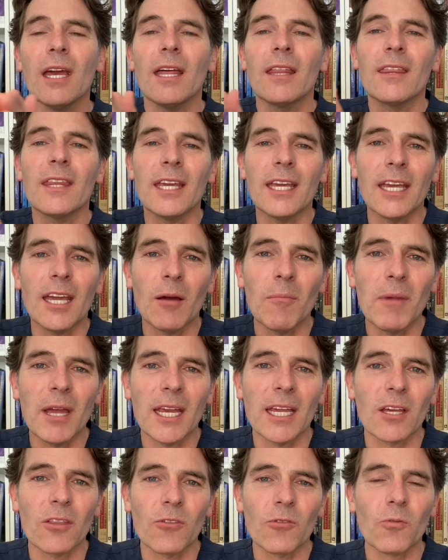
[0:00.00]
the
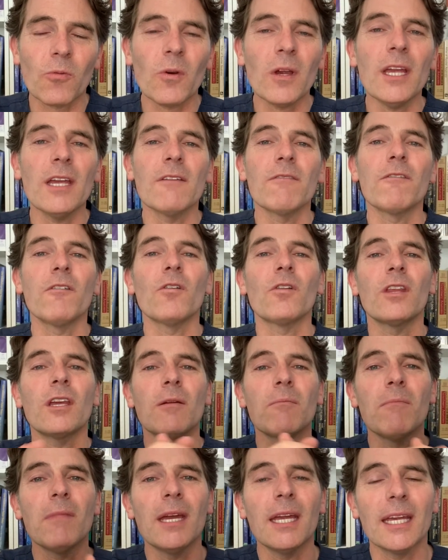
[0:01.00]
omega-3 for the
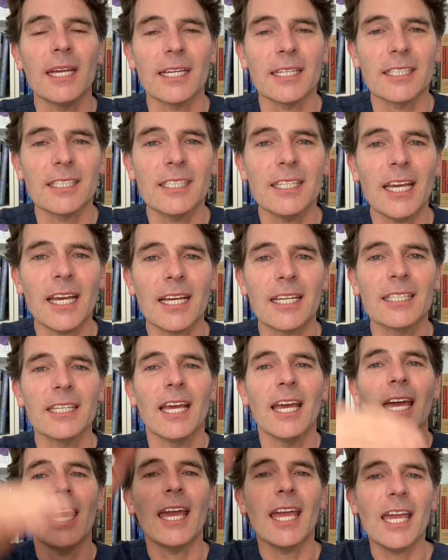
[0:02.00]
omega-6
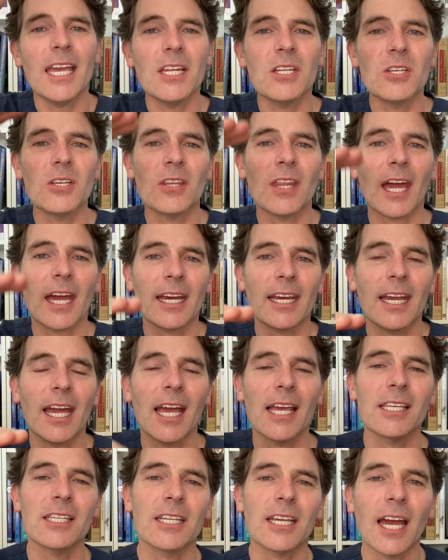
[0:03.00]
into that
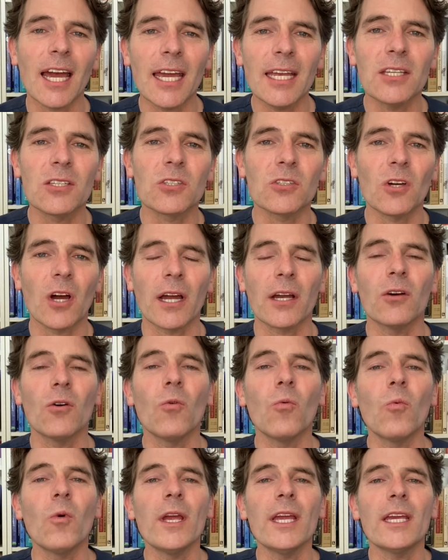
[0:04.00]
cascade cycle,
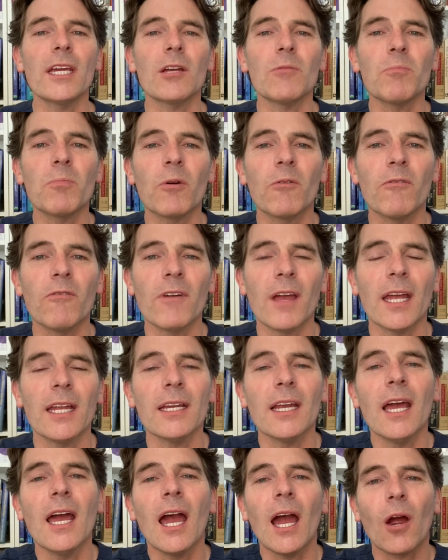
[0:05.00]
we can prevent
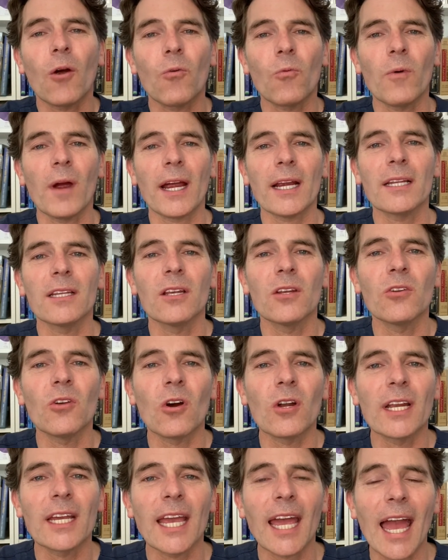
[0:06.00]

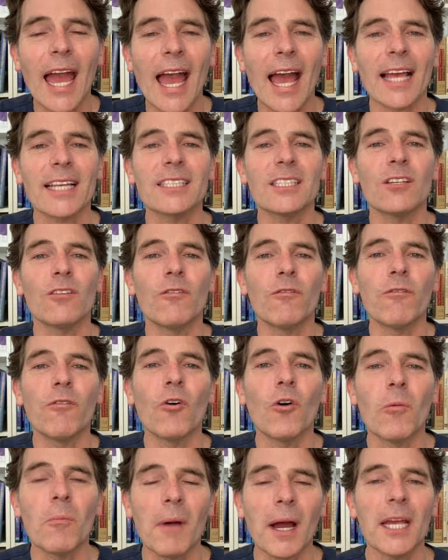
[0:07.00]
arachidonic acid
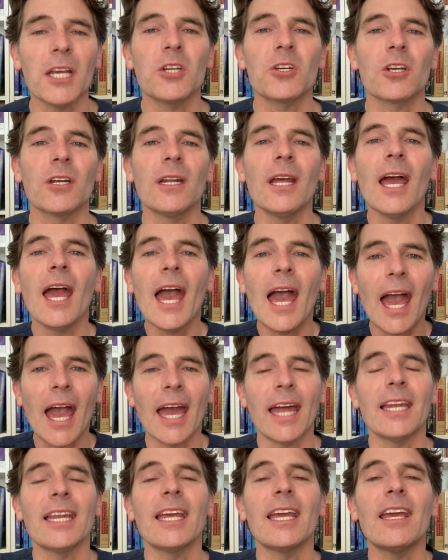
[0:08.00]
formation
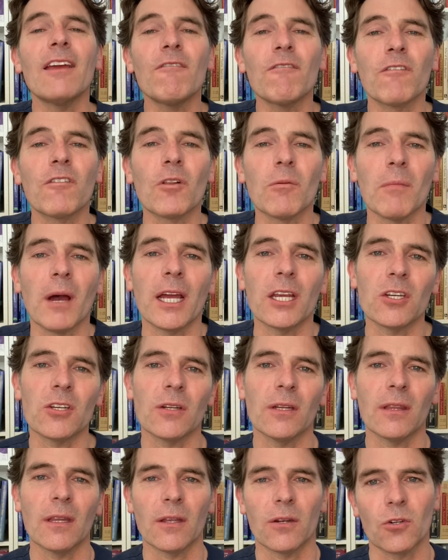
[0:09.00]
and
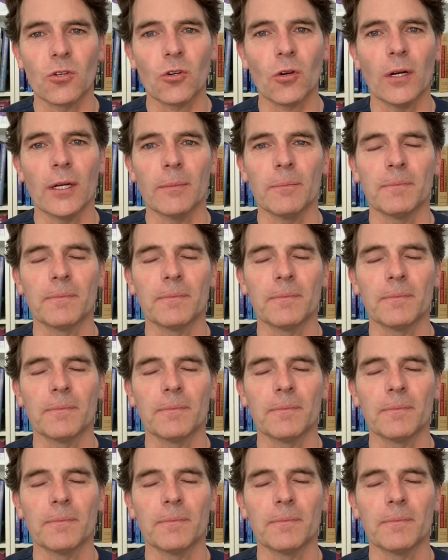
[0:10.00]
inflammation in the joint.